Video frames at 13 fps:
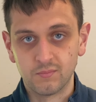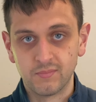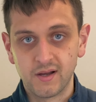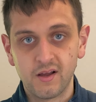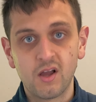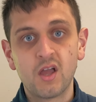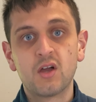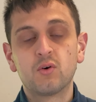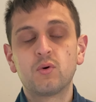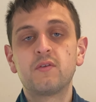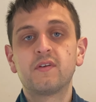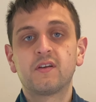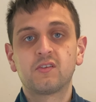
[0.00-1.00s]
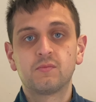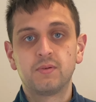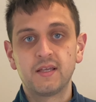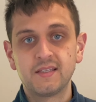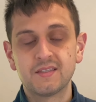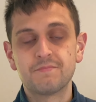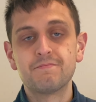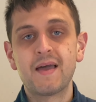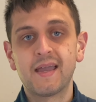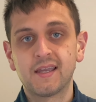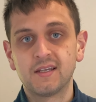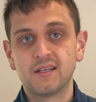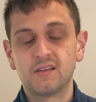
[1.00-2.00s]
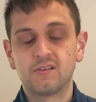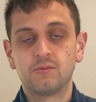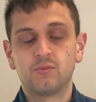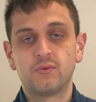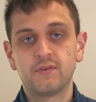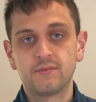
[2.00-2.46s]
part, we've explained the mechanisms.